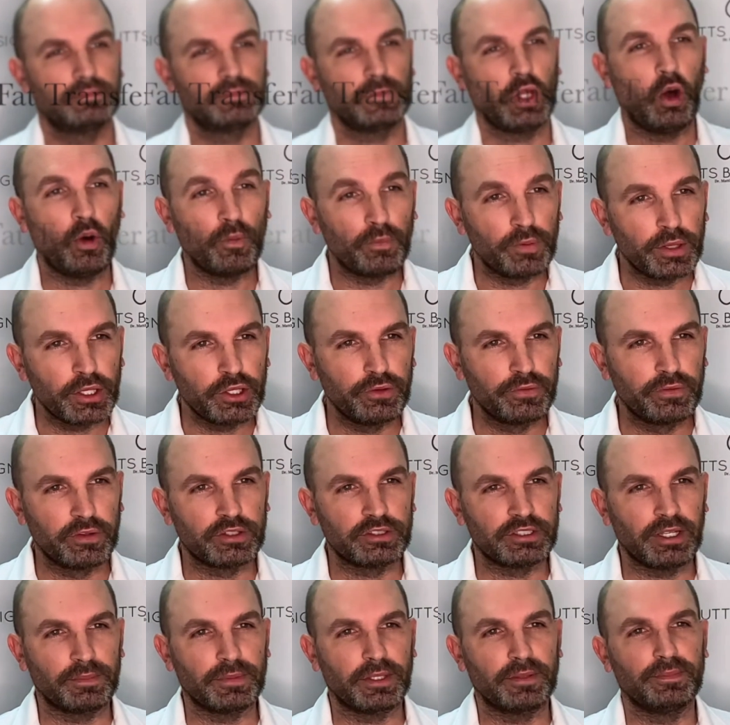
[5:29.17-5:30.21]
Hopefully you learned
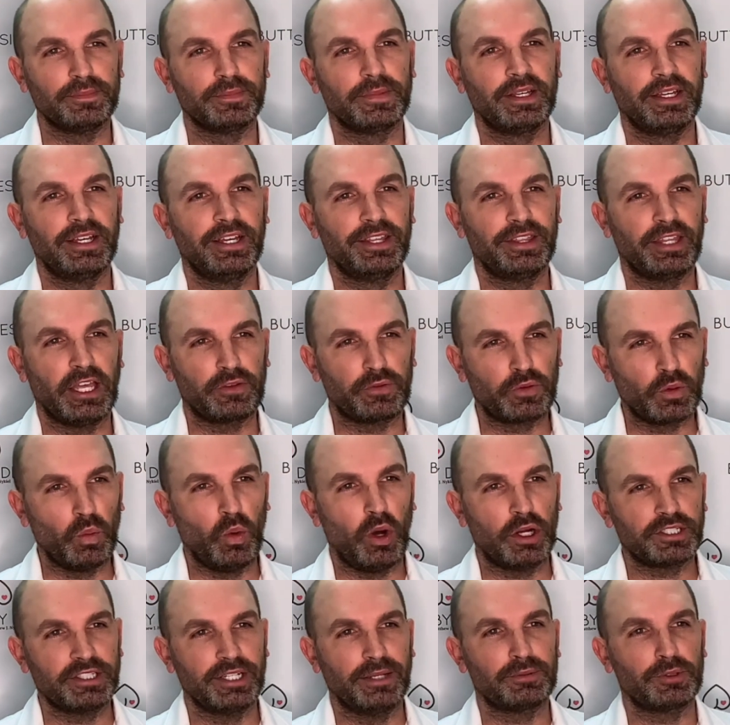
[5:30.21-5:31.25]
something. Thanks for
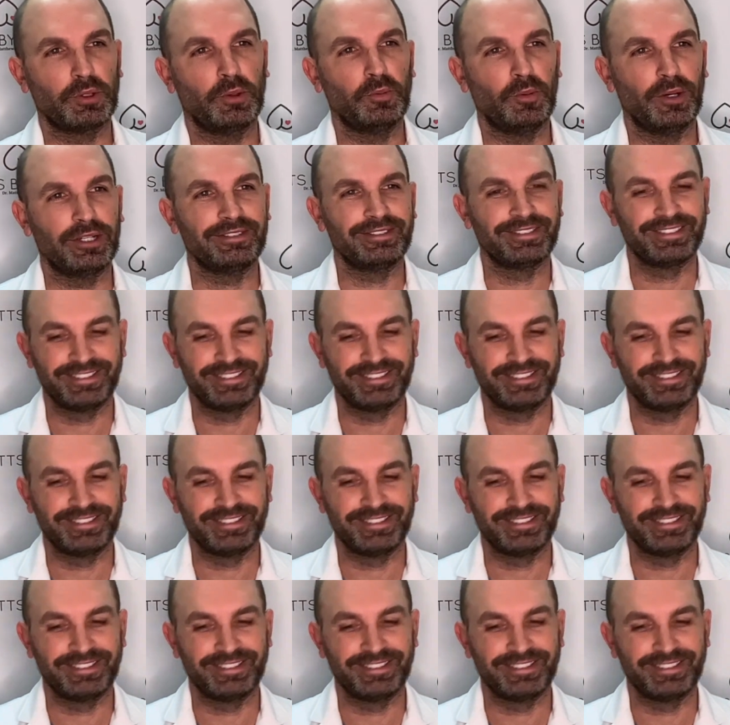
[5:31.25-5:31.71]
watching episode 1.